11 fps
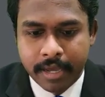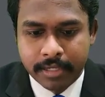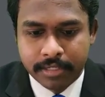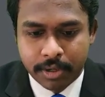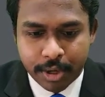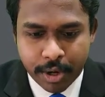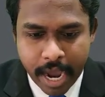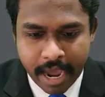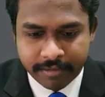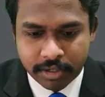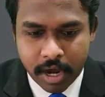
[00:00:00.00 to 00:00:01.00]
So you
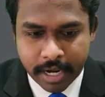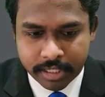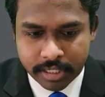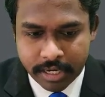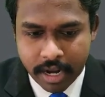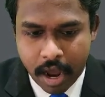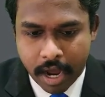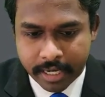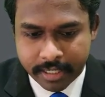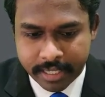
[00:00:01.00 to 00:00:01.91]
have to concentrate on